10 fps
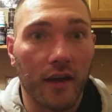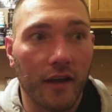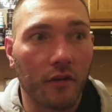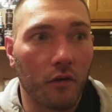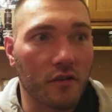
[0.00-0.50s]
I
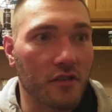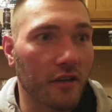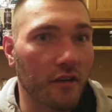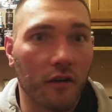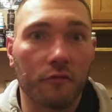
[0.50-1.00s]
notice
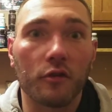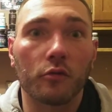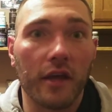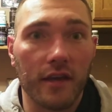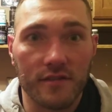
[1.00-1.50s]
it a few
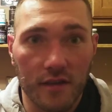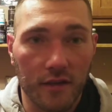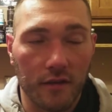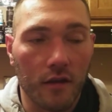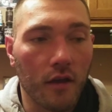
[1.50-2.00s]
days
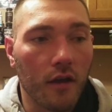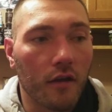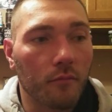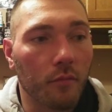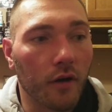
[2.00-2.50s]
in,
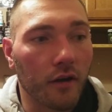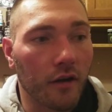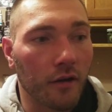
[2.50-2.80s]
but